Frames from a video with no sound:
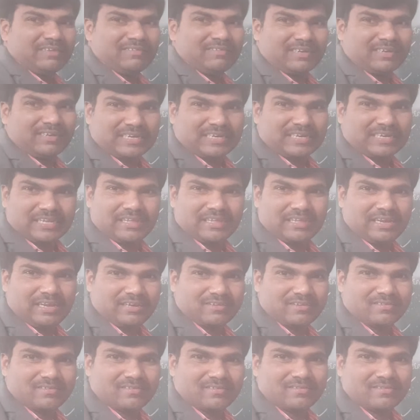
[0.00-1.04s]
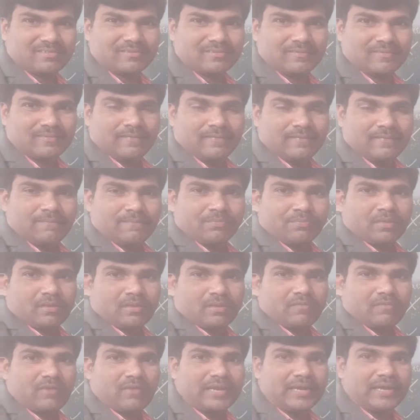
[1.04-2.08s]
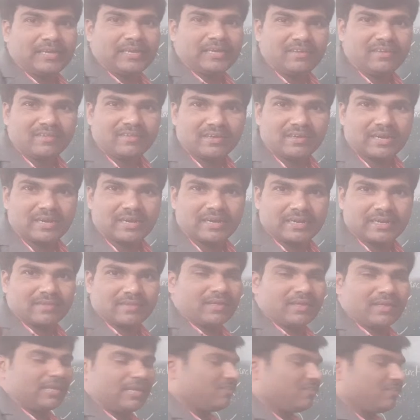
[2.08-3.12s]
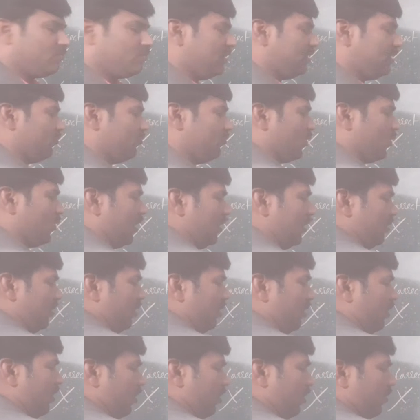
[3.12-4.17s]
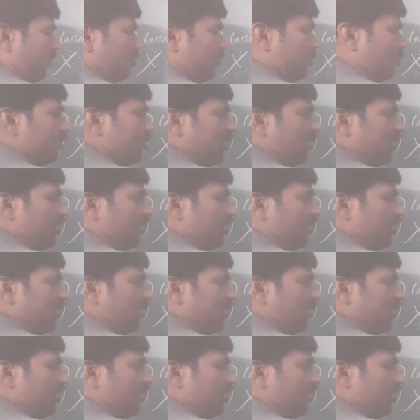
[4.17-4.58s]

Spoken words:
a greater than x. Y is a greater than x means what? Okay,